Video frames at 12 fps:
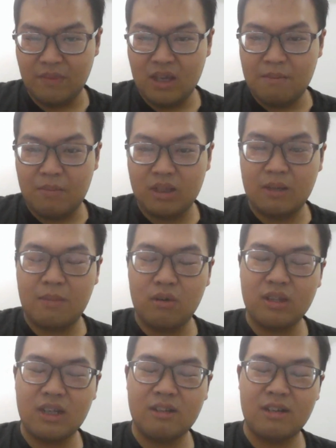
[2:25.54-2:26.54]
But the
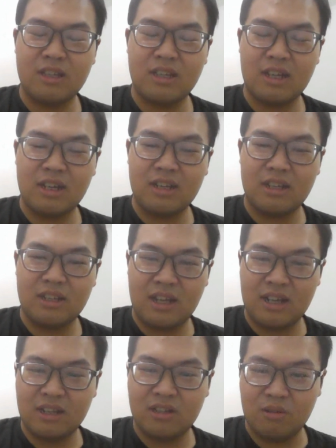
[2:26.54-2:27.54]
most interesting
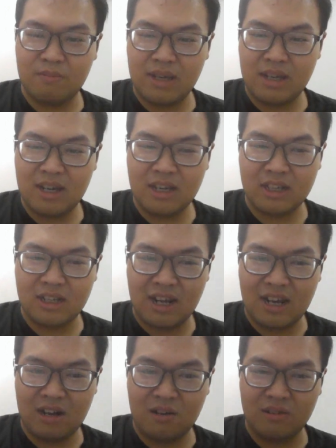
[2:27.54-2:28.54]
thing to me is
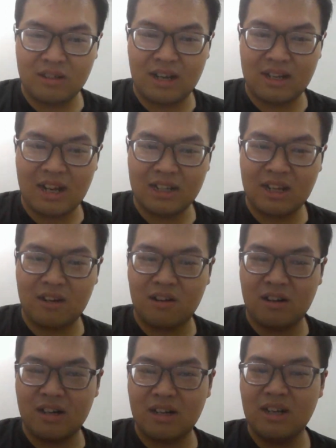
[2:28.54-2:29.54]
now that they
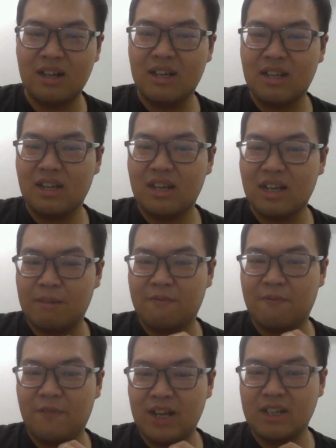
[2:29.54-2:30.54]
are setting
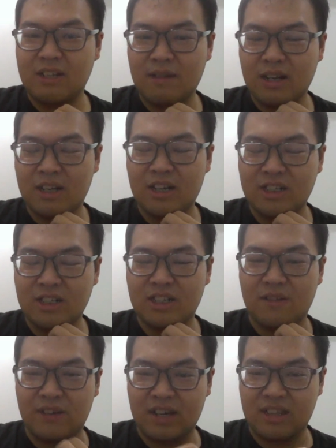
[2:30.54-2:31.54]
up face recognition
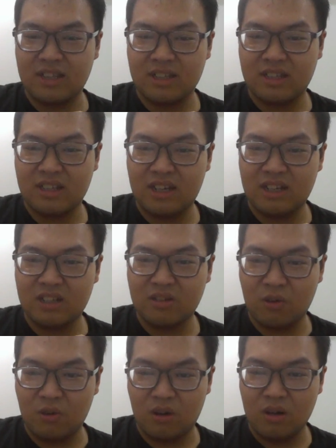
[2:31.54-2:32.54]
devices in the
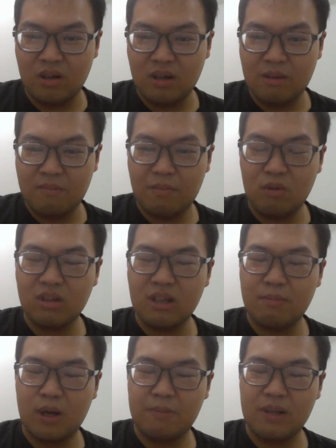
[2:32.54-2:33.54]
school,
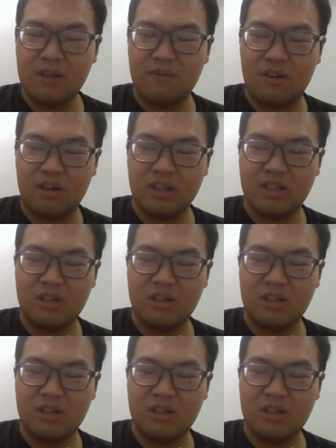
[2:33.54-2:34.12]
mostly probably for the